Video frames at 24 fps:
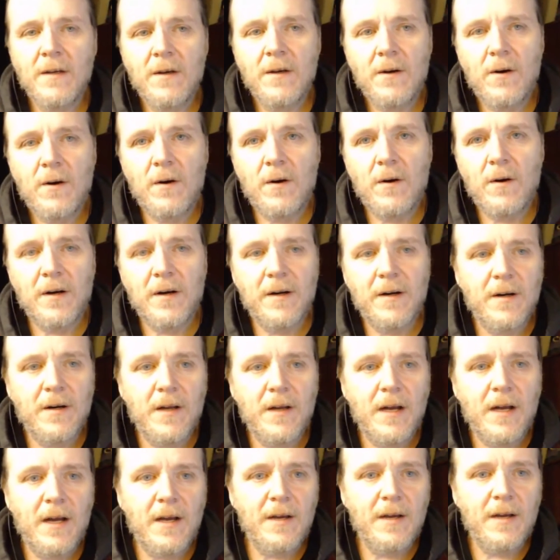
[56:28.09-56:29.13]
or
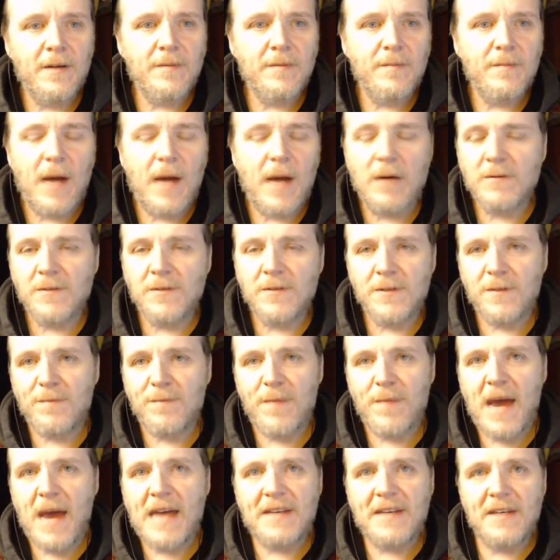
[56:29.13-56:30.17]
Mountains of
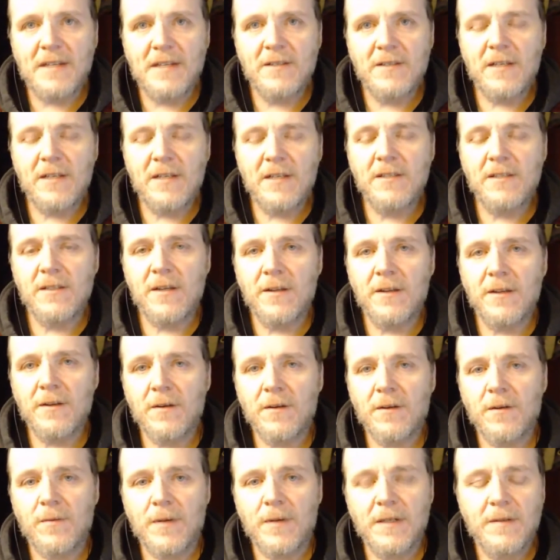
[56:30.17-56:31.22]
Madness. That's another good
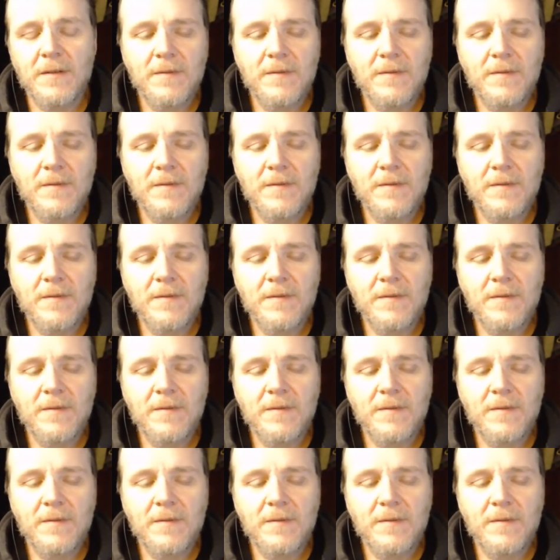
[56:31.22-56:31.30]
one.